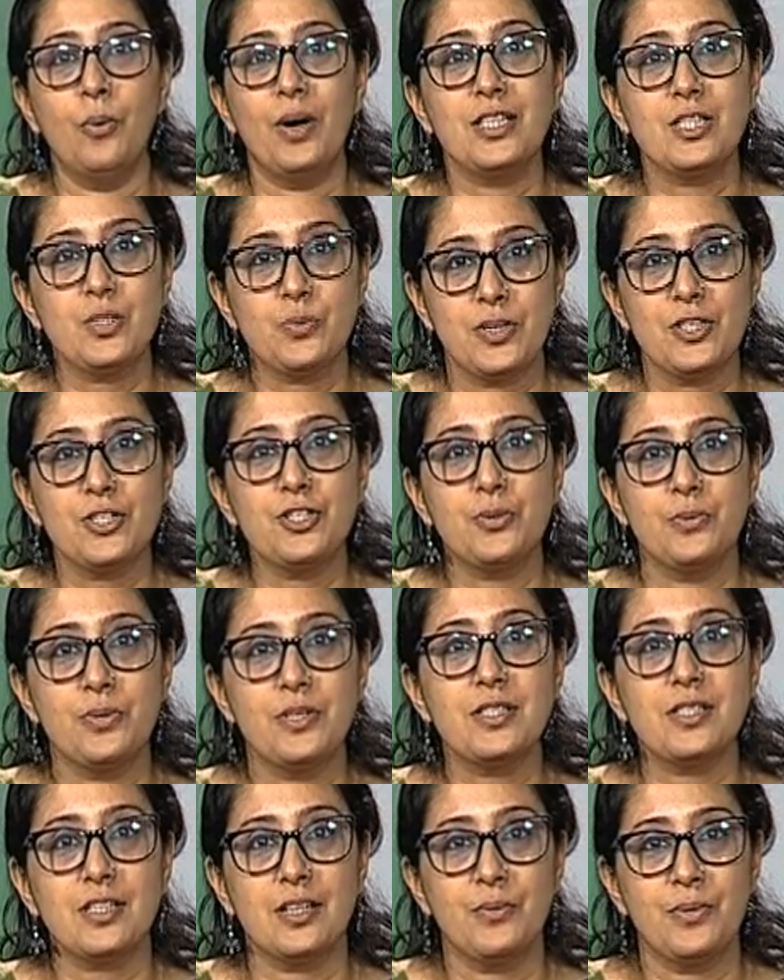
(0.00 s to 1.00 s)
once when she
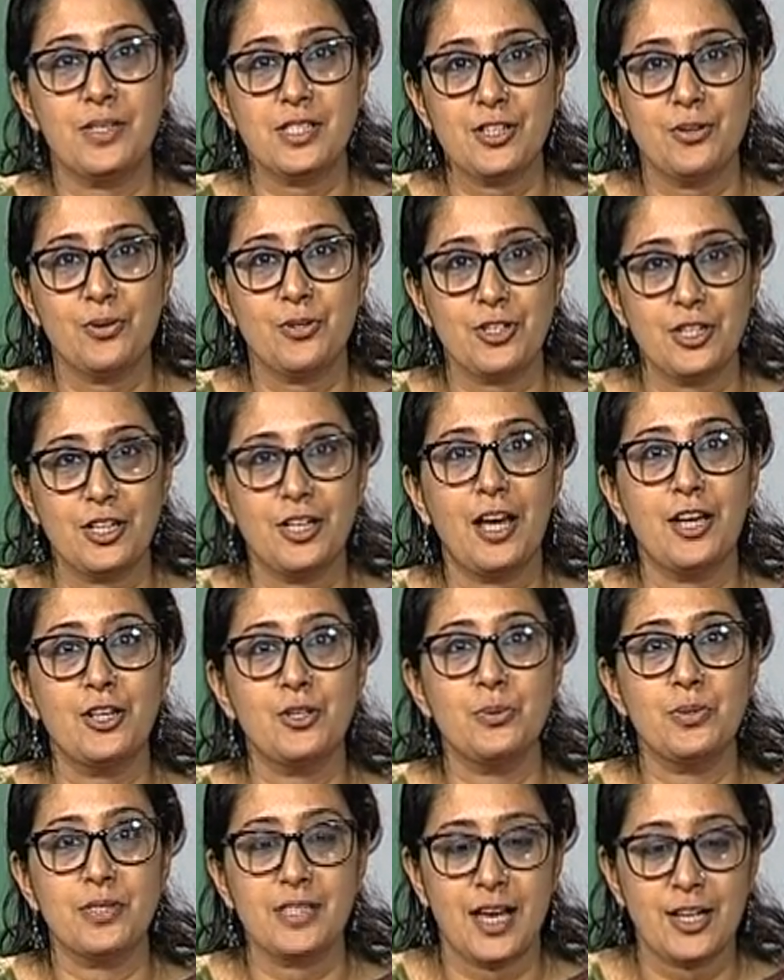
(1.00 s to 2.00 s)
was, uh, when Sarojini
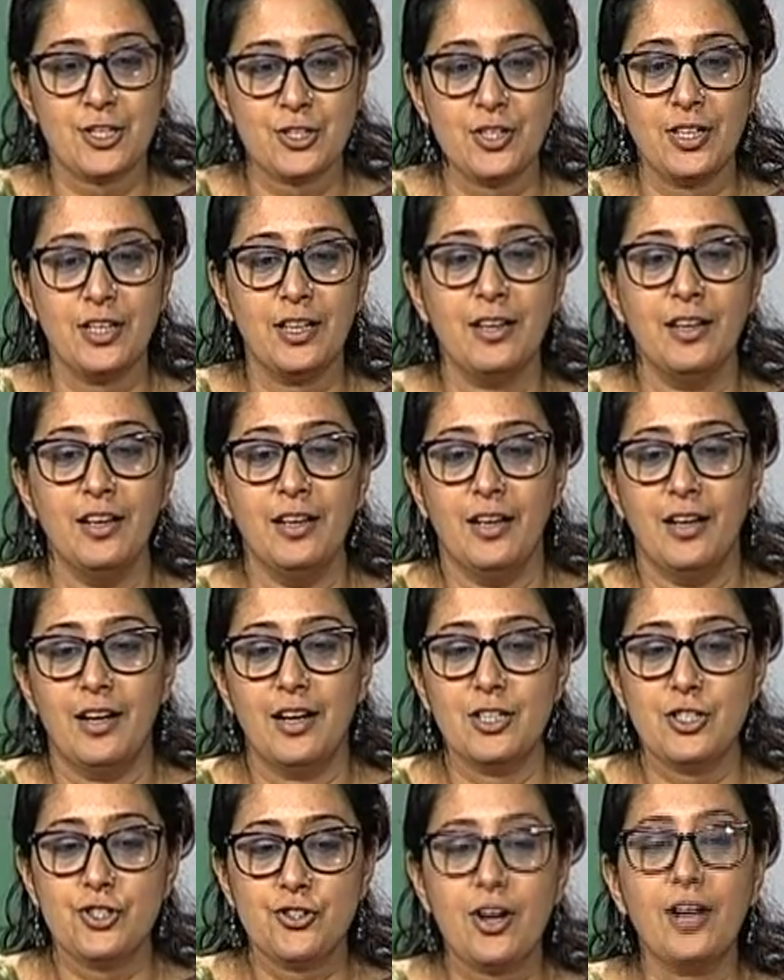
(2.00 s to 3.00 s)
Naidu was actually uh,